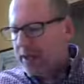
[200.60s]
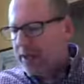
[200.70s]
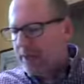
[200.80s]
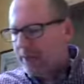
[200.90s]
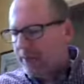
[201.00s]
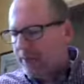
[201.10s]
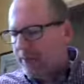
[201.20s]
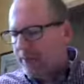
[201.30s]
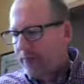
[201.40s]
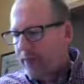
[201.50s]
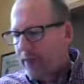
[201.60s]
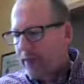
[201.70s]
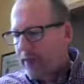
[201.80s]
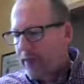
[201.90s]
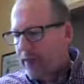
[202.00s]

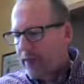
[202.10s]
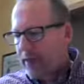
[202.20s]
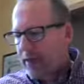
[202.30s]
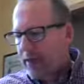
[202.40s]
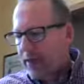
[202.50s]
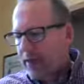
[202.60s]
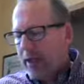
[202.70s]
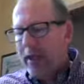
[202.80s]
(no one is talking)